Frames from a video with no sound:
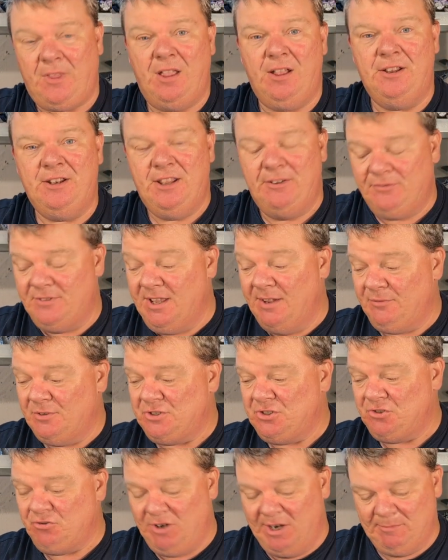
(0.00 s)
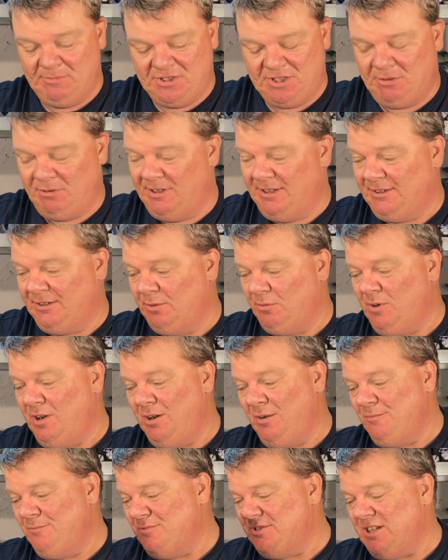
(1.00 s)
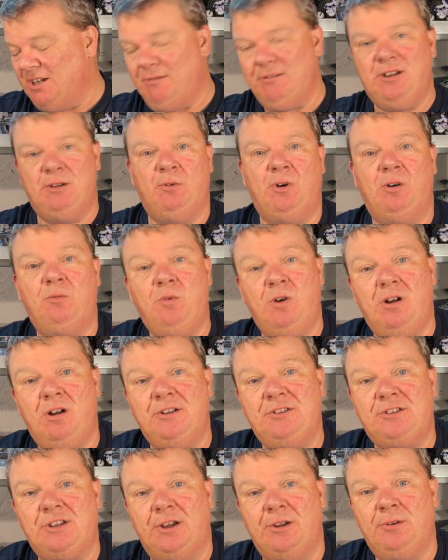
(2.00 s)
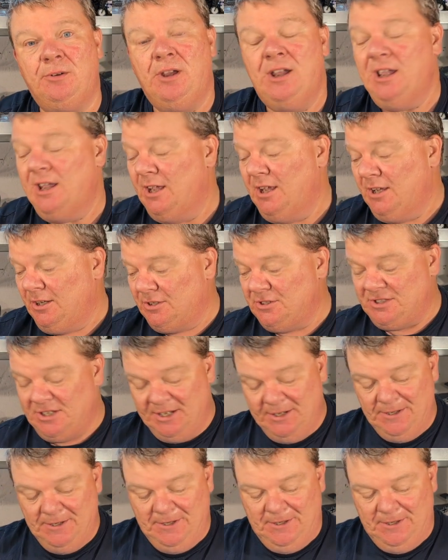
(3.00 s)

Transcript: and they've never stripped. So I thought, well, tell you what I'll do, because